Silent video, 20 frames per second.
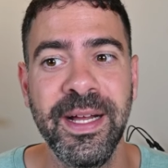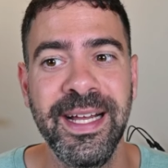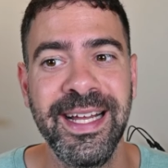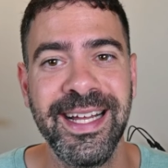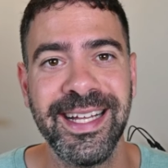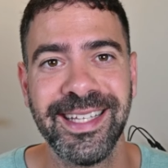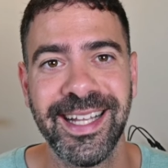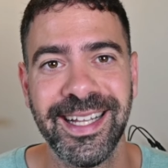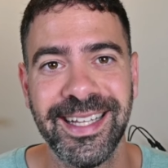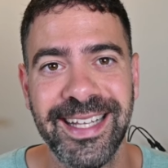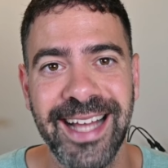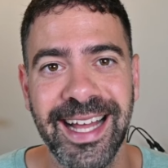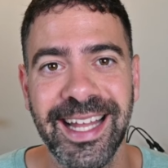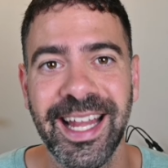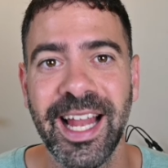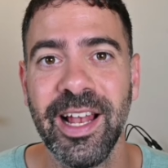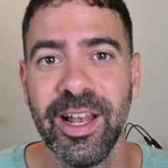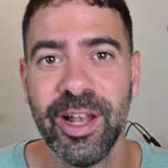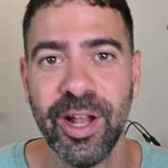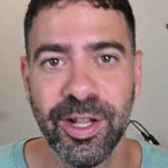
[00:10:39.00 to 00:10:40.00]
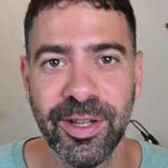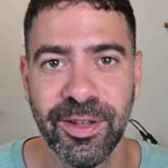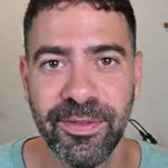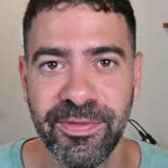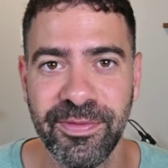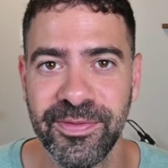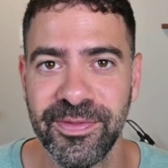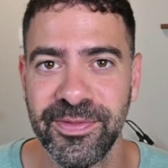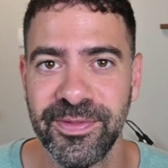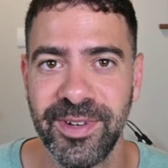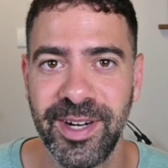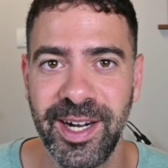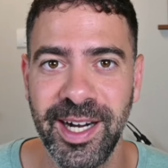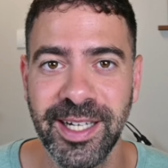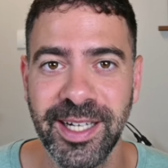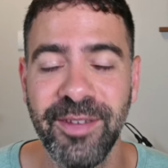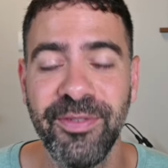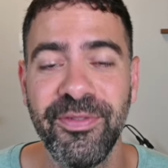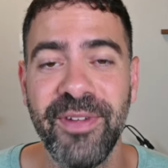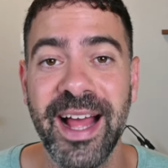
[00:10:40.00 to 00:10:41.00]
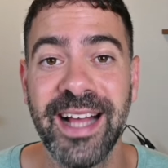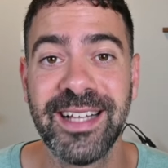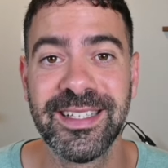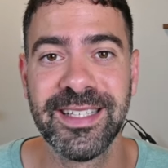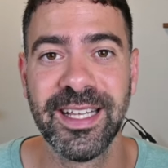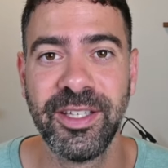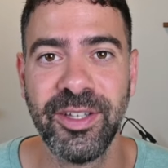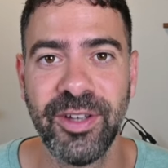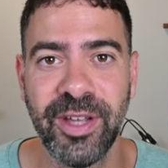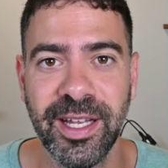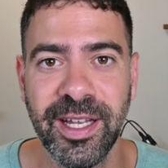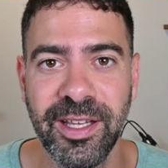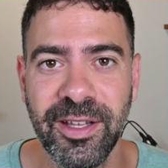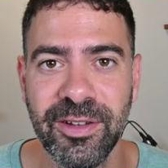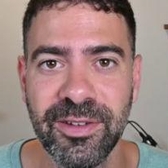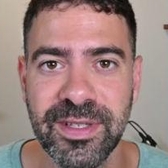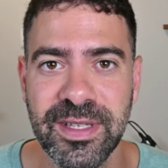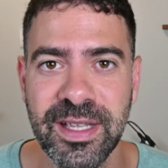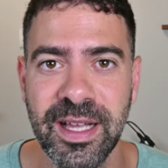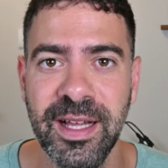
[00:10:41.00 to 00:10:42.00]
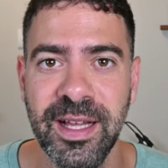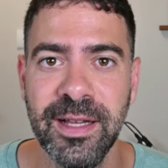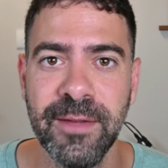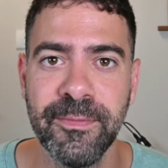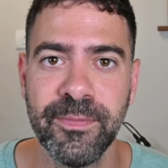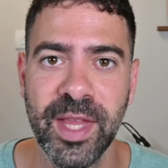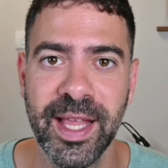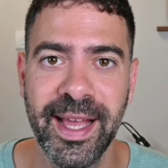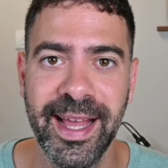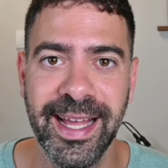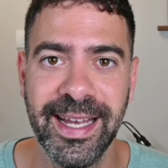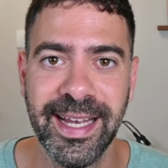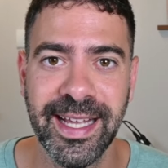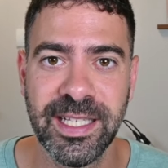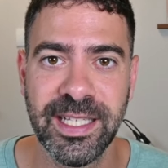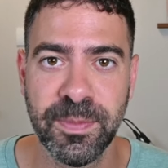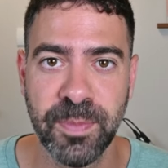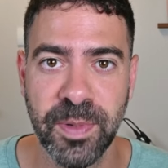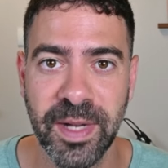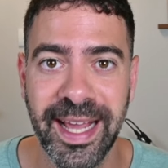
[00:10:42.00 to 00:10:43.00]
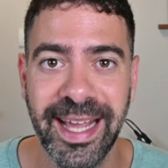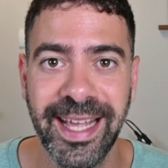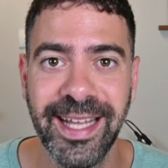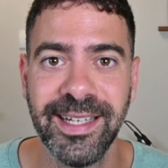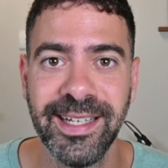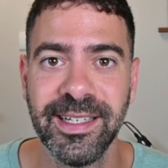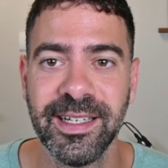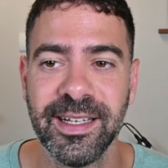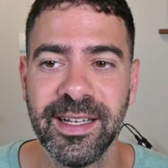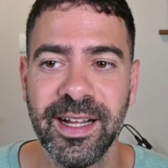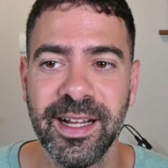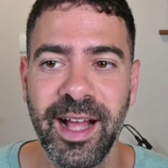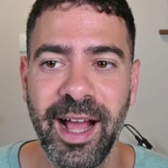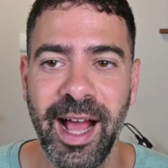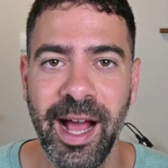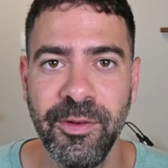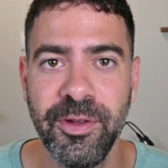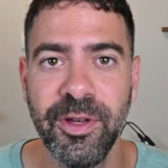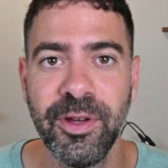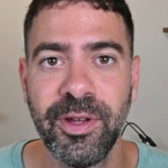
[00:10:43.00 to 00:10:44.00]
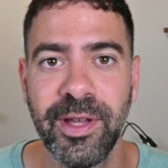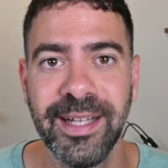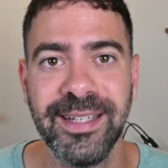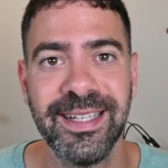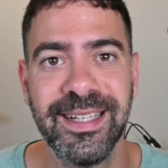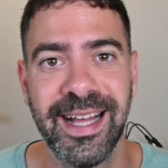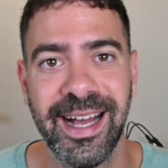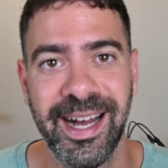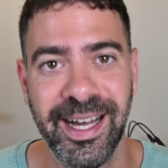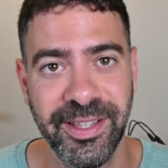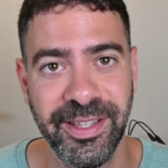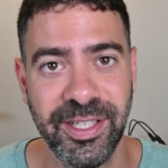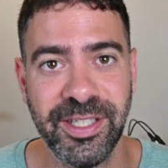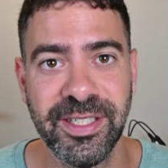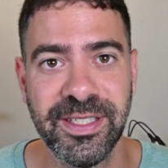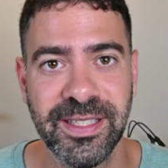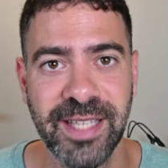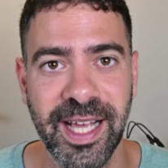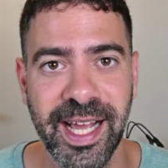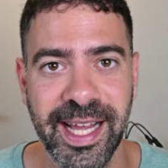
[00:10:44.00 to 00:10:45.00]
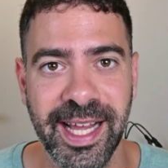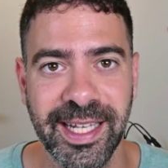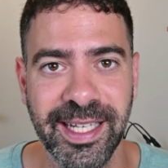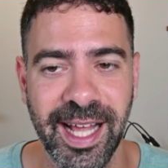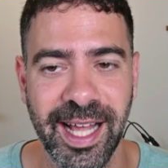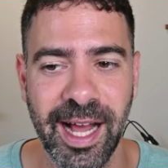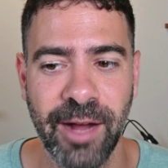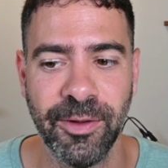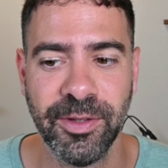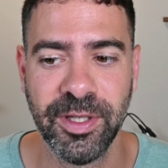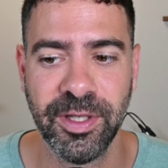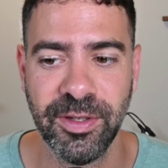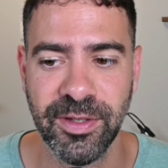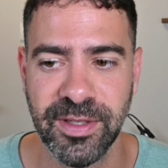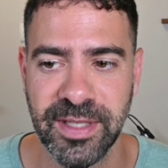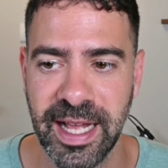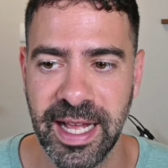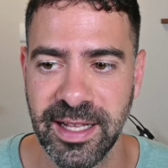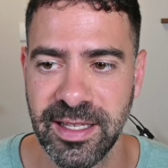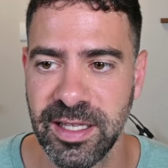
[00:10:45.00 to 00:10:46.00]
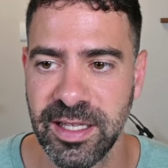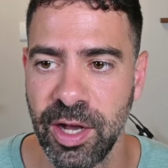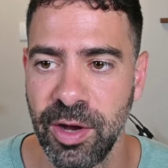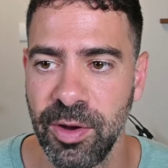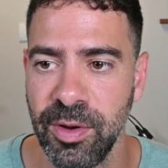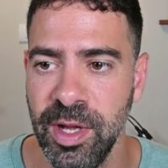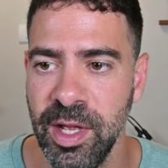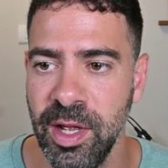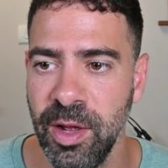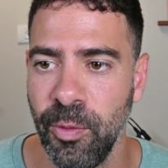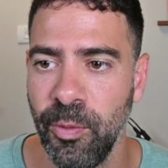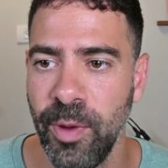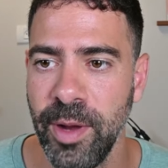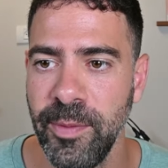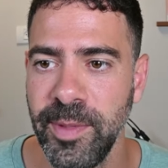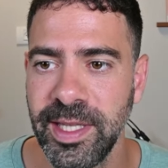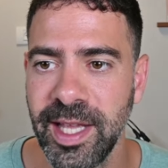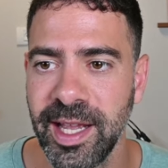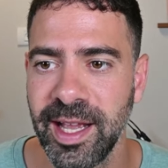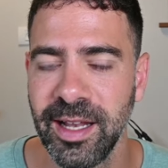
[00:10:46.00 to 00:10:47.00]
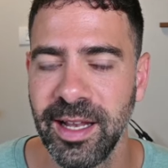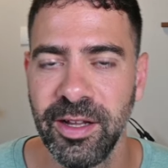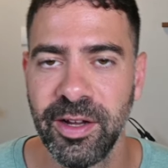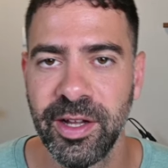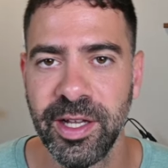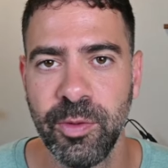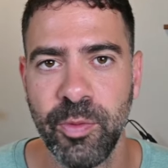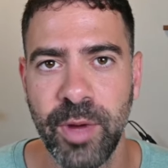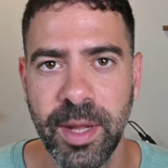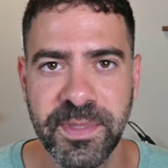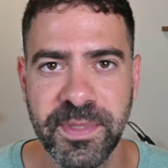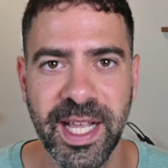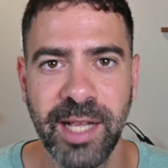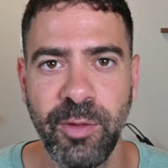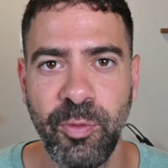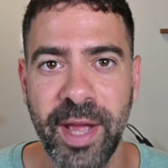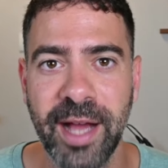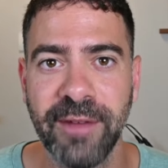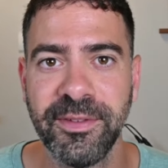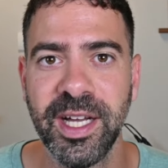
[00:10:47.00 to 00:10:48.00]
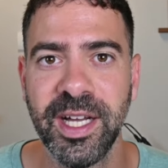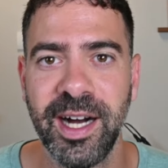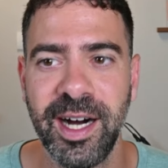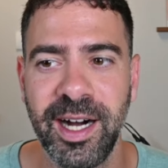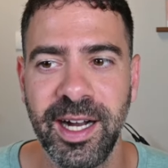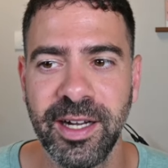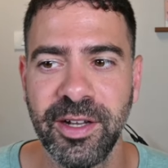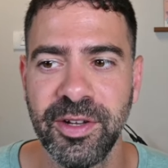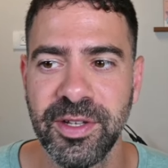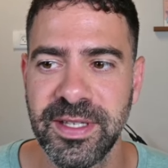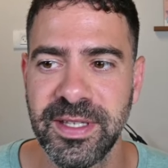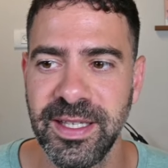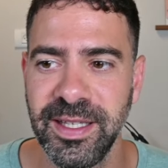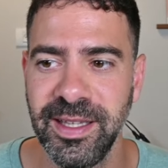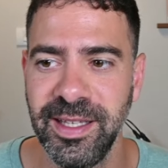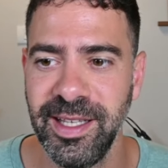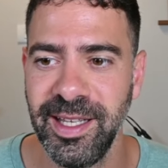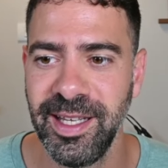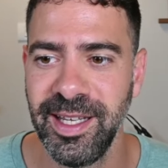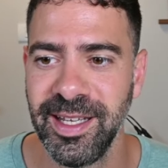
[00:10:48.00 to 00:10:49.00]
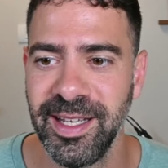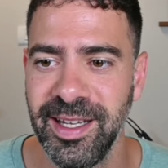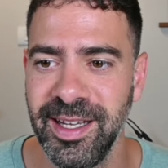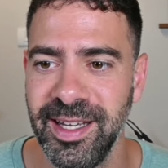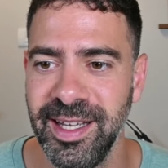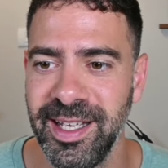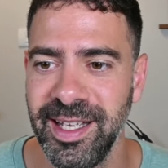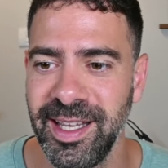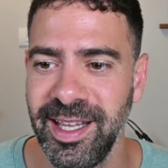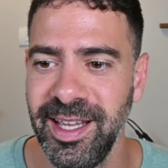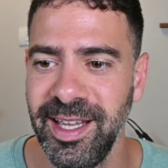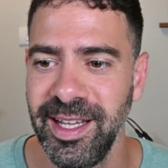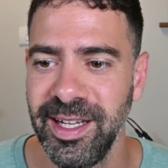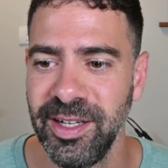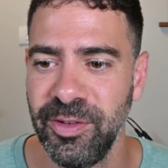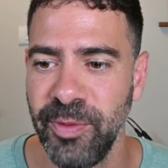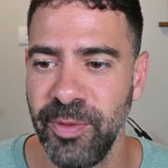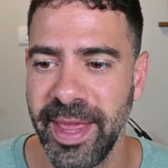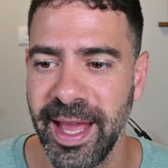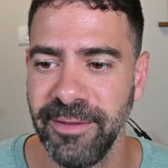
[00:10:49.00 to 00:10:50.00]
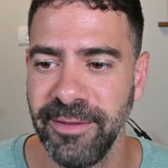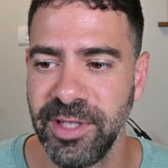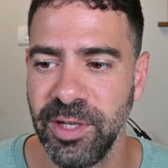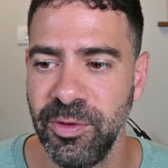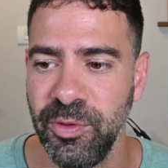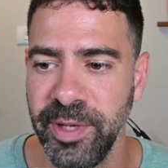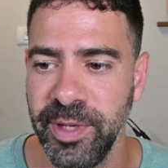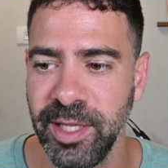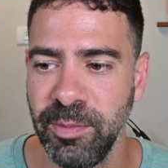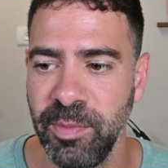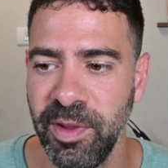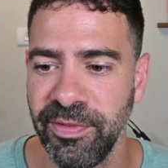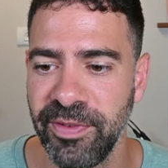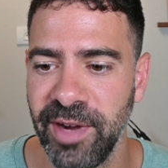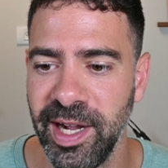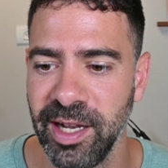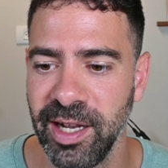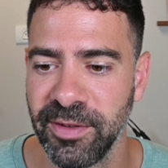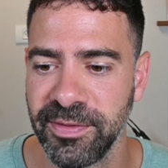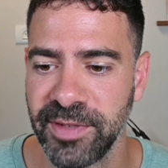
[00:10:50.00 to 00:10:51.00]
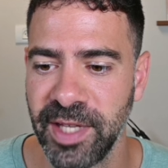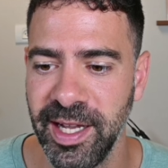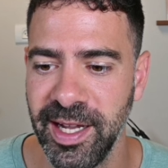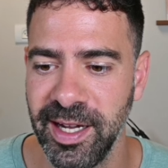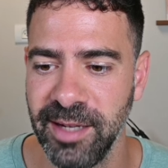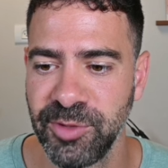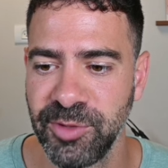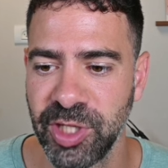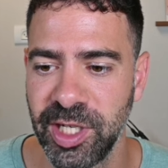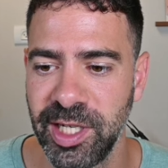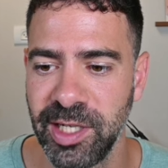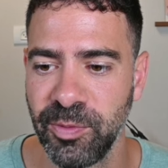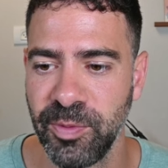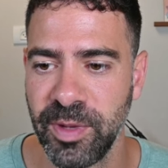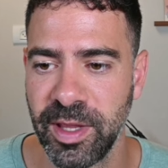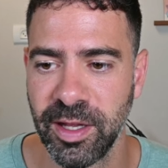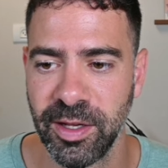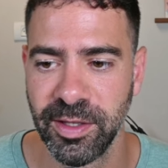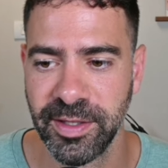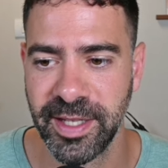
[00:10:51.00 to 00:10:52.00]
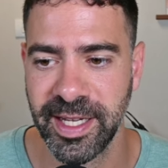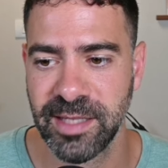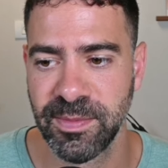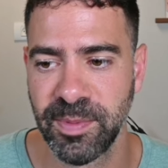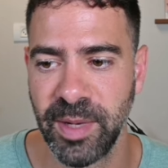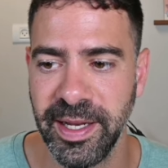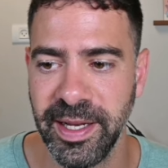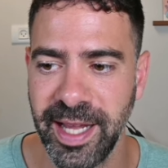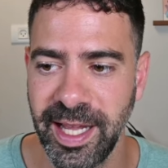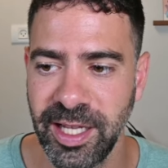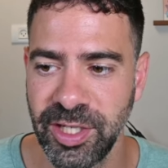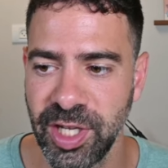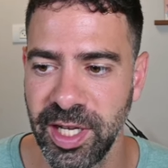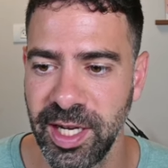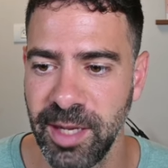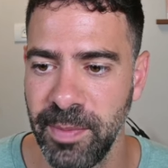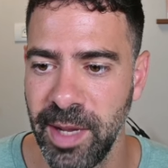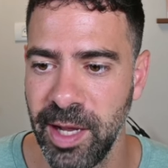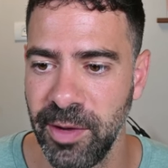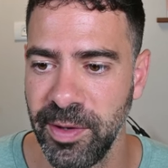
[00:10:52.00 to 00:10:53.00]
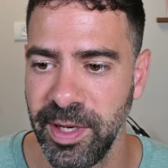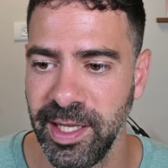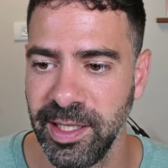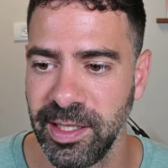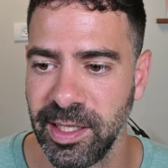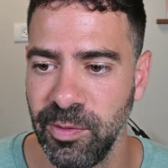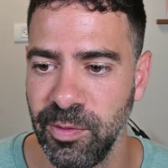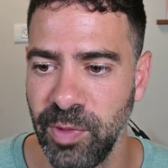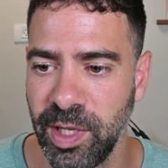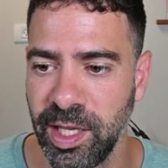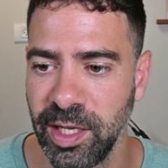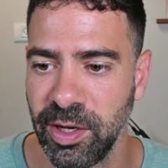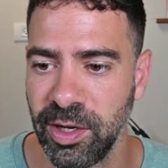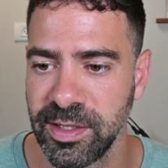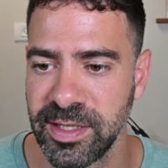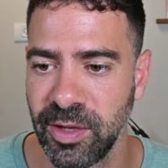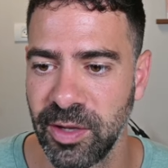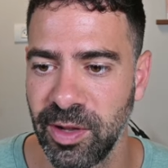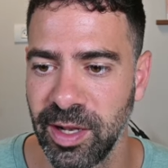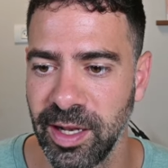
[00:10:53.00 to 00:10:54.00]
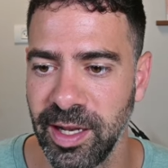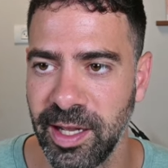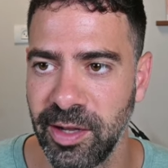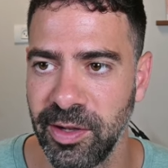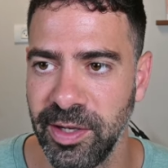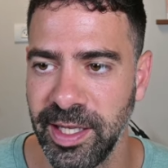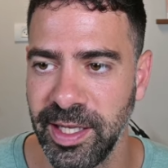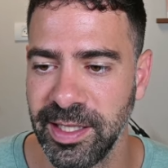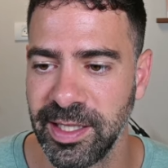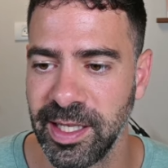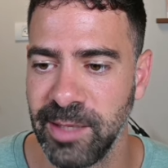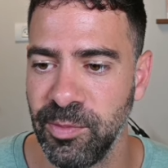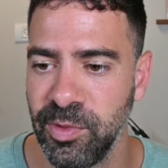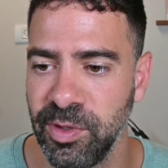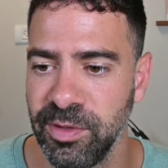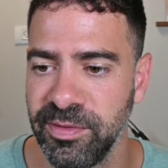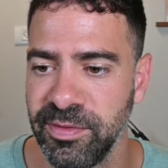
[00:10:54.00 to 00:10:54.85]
that got a lot of artifacts that you can use, and explain how you can understand how to use that. So when we take a look on the website, we have the Argo CD here, we have the README file of the Helm chart with all the explanation about it, and we can also click on it and move